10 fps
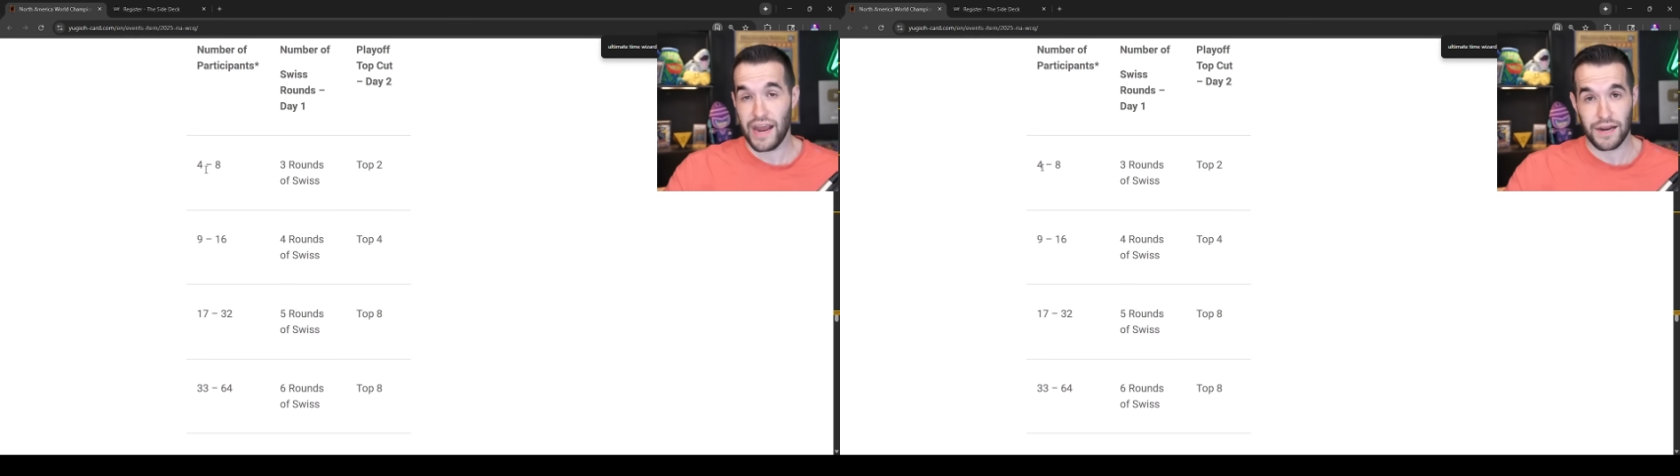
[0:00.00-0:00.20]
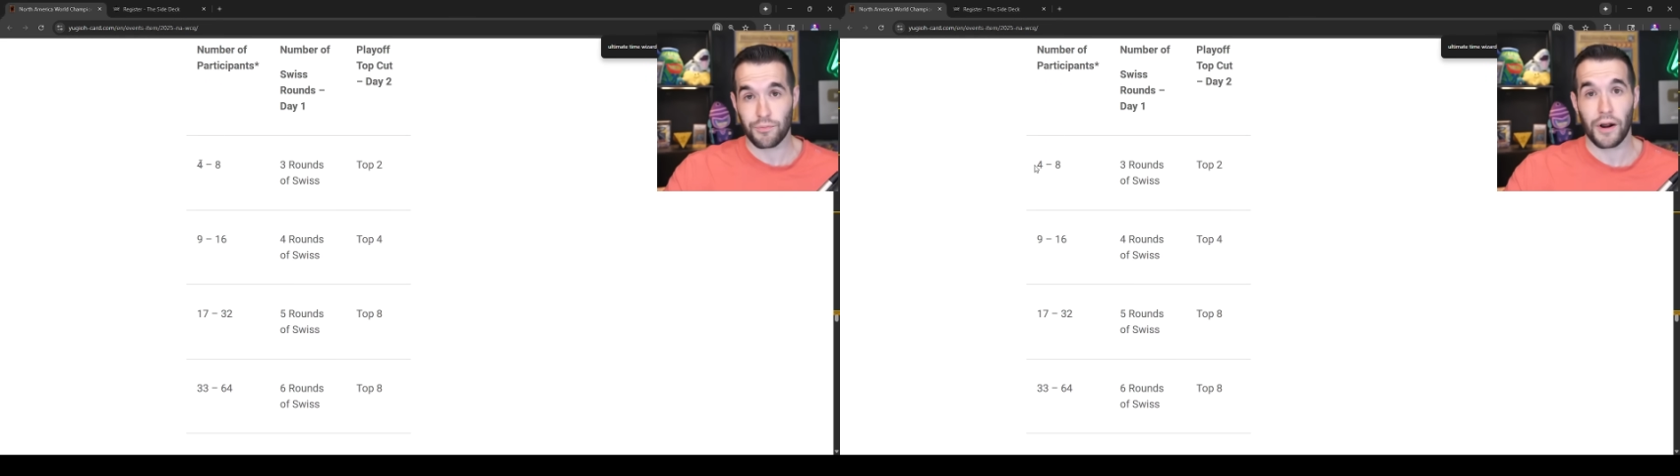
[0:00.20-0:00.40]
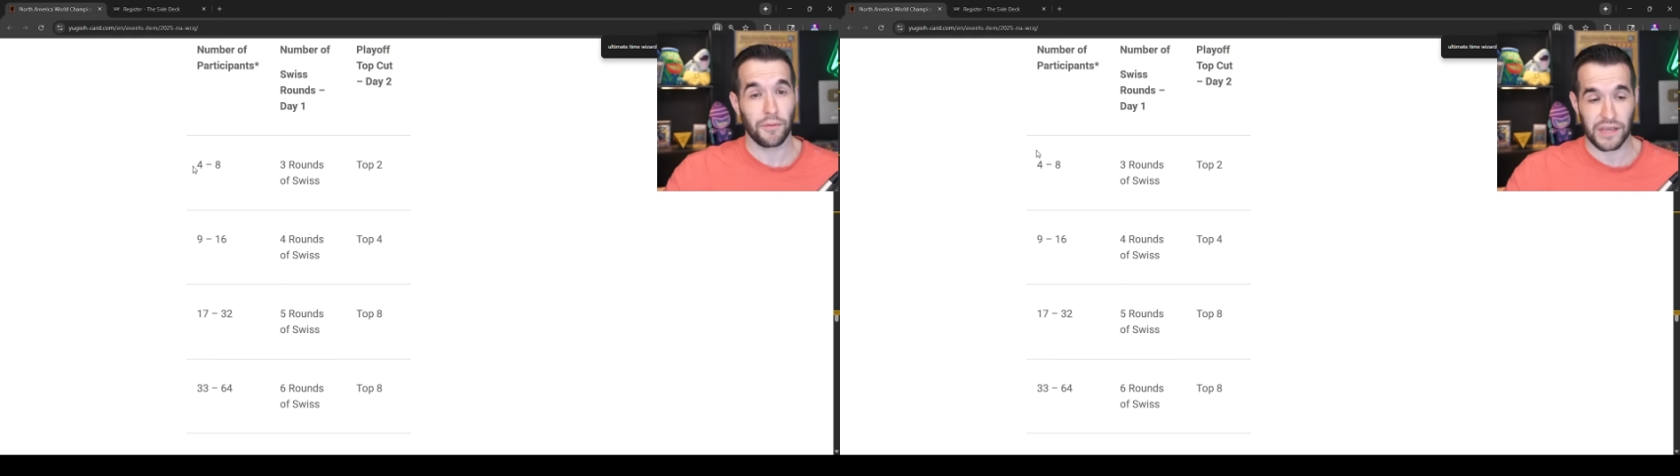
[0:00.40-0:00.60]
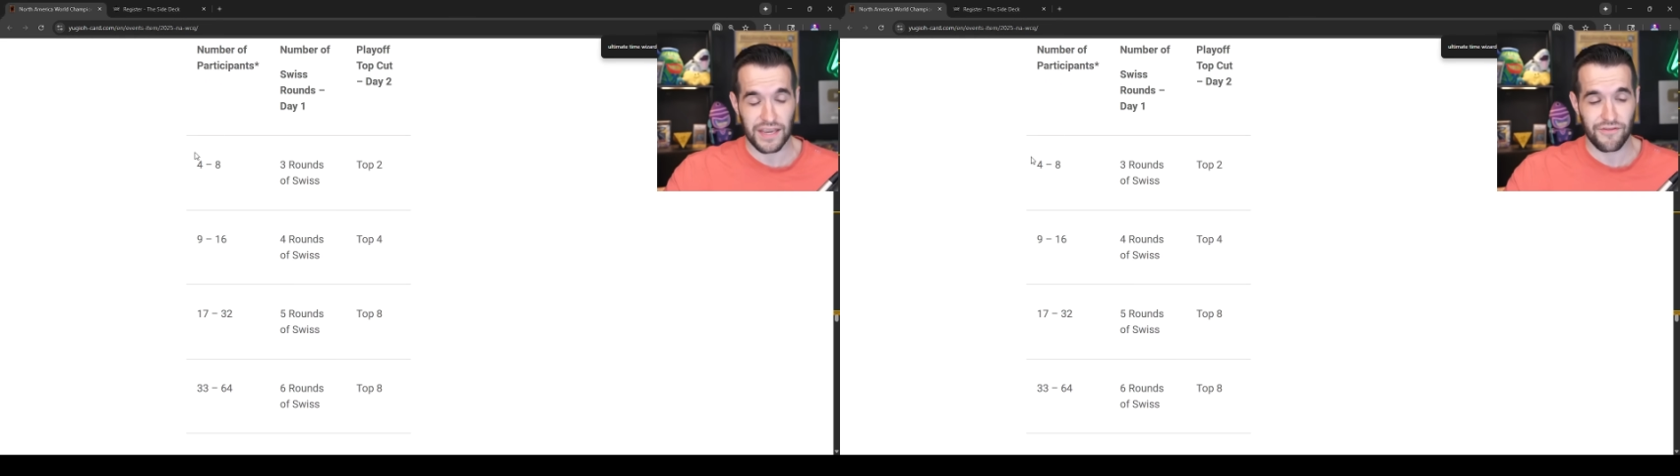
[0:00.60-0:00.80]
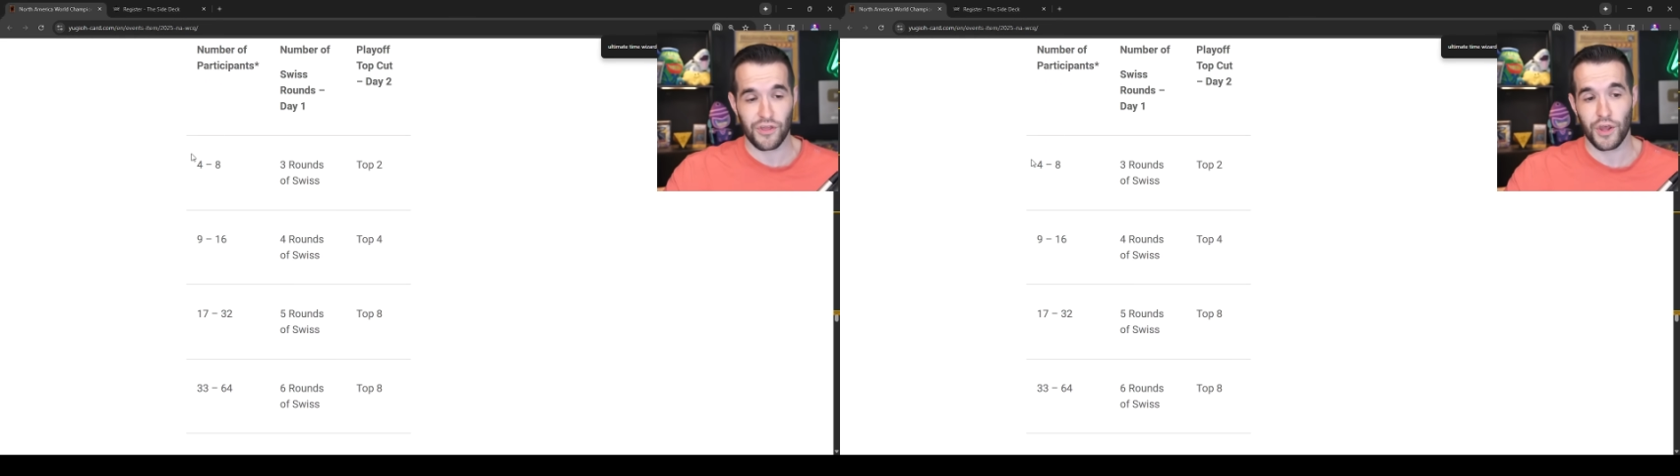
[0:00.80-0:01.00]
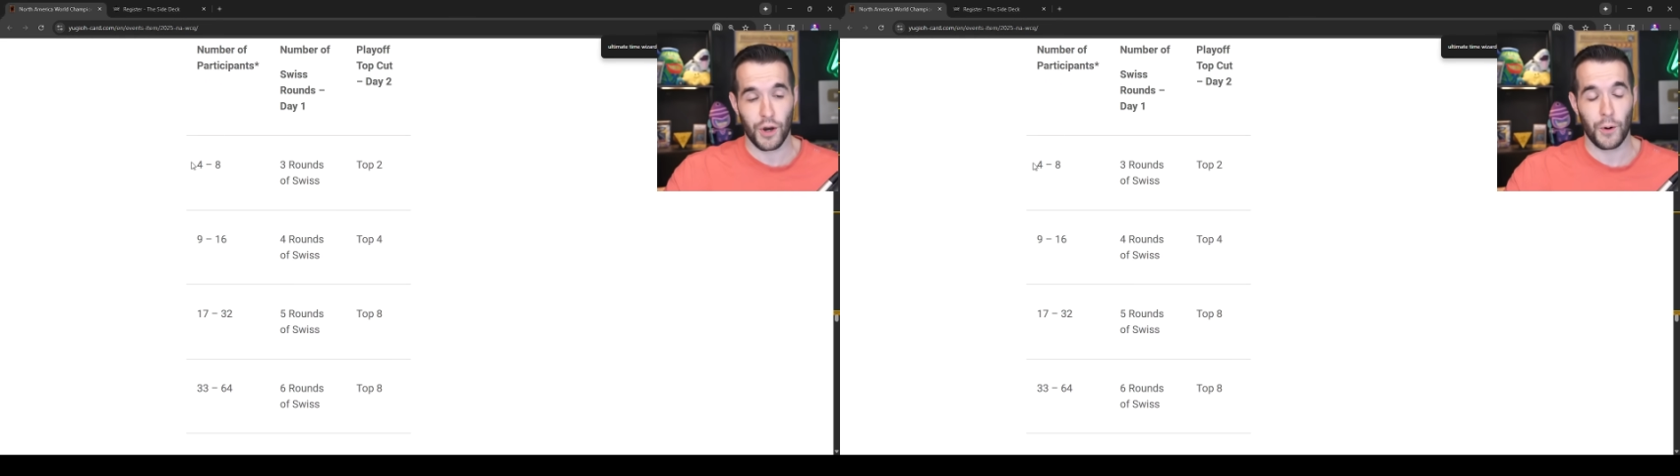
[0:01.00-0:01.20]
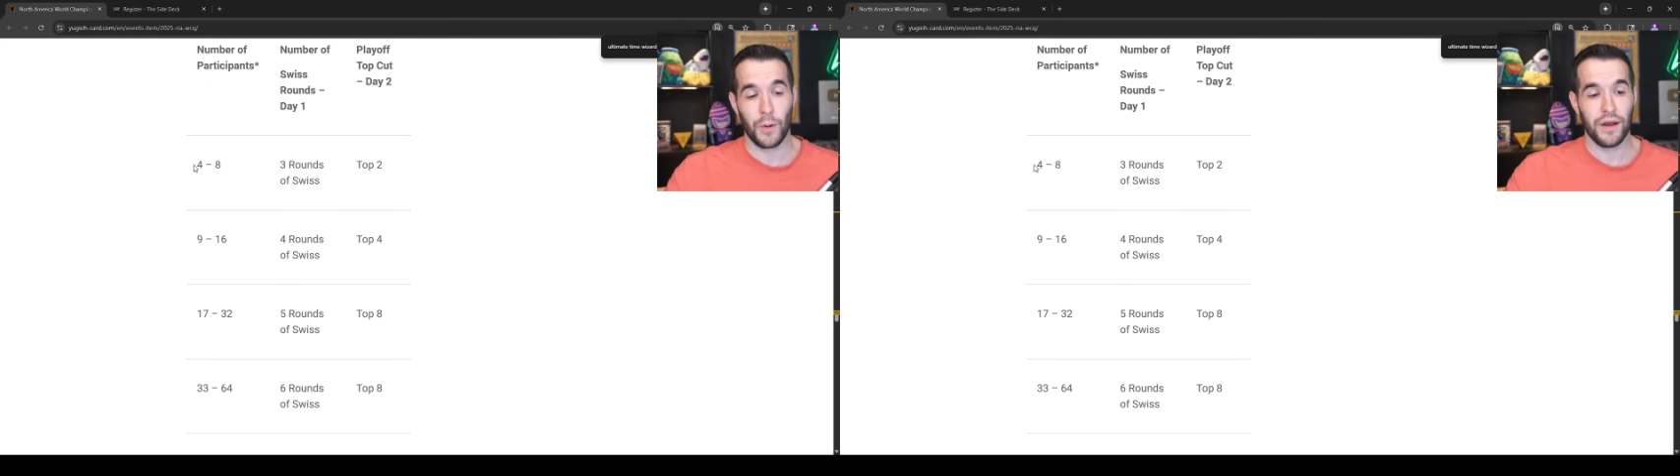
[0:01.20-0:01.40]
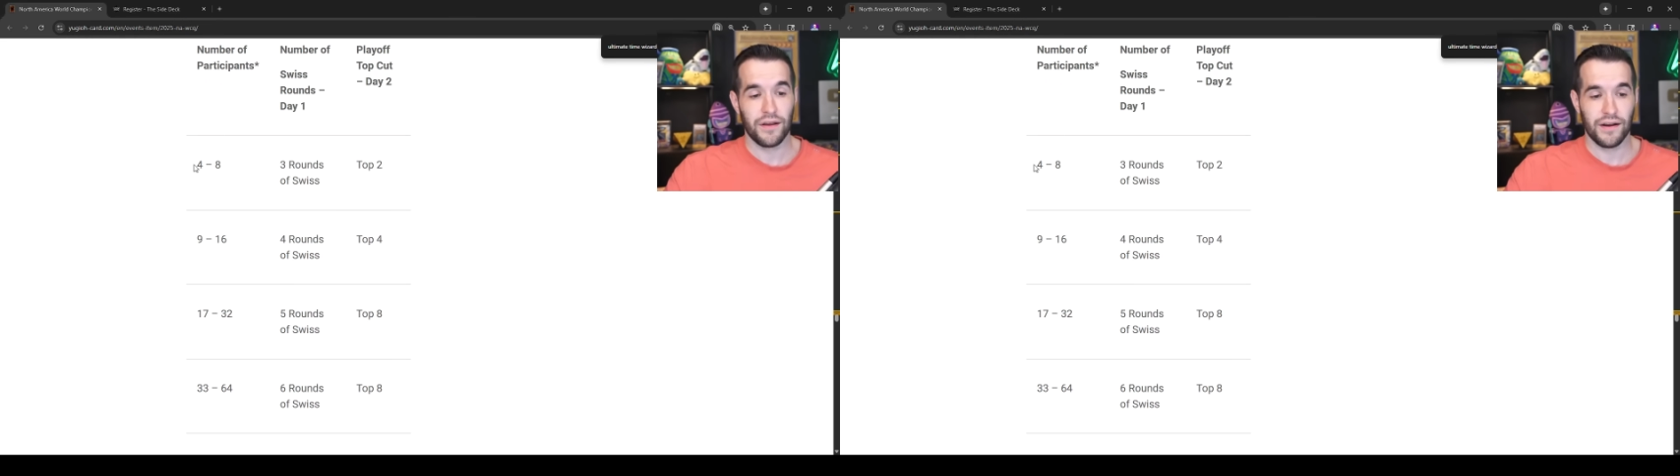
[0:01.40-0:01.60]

8 probably, even though